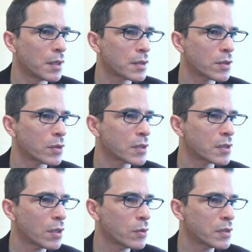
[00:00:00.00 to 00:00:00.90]
So the
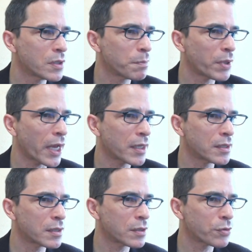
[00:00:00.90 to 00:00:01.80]
stones that black
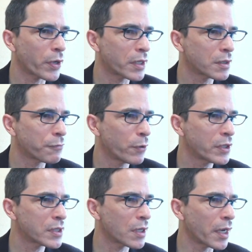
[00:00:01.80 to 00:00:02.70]
is trying to
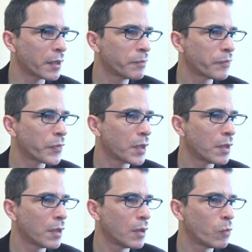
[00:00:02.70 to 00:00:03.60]
focus on
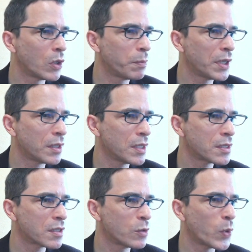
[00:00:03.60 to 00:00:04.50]
will be
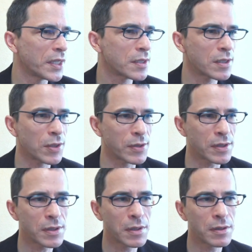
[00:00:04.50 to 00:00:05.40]
these 2 white
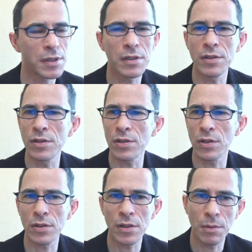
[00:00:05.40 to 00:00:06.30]
stones. These 2
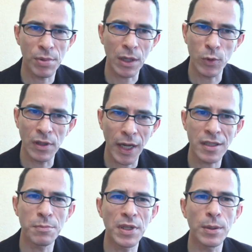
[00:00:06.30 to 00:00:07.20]
stones, black would like
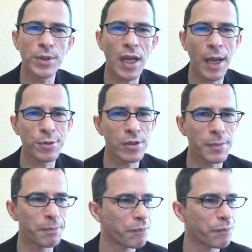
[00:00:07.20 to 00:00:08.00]
to be able to capture them.